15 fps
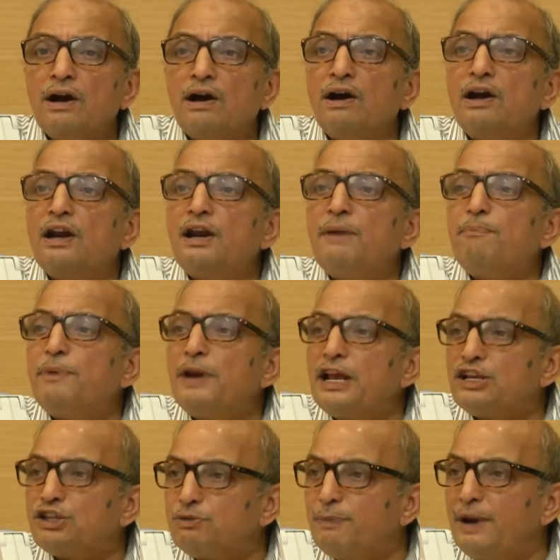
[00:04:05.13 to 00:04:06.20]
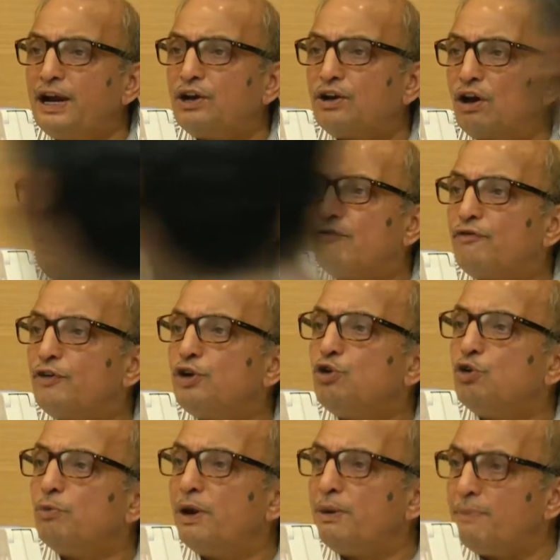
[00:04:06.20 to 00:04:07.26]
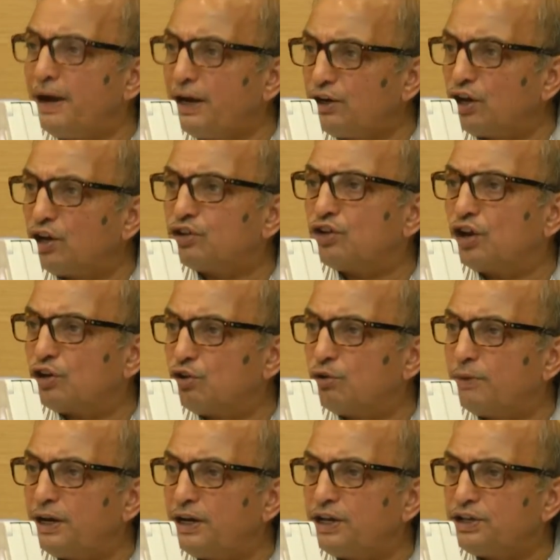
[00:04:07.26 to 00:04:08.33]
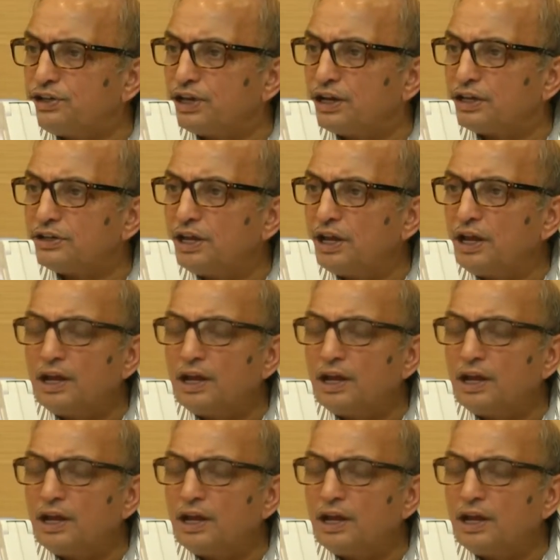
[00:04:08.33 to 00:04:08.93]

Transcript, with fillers: a replacement of human mentors or human teachers,